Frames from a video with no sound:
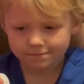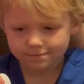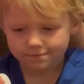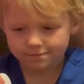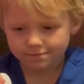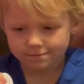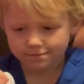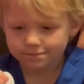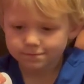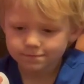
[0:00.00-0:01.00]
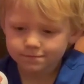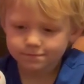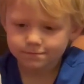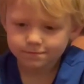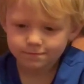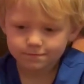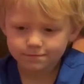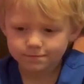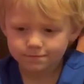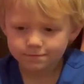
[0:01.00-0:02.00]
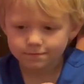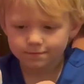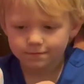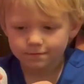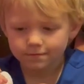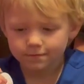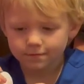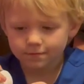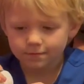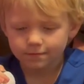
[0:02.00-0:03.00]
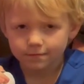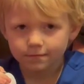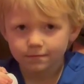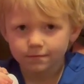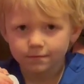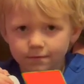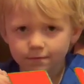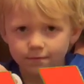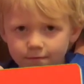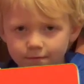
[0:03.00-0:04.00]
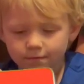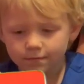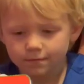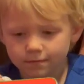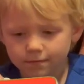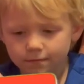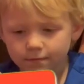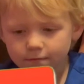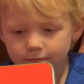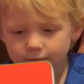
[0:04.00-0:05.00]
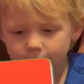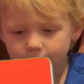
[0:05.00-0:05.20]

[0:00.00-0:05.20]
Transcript: The person shown says nothing.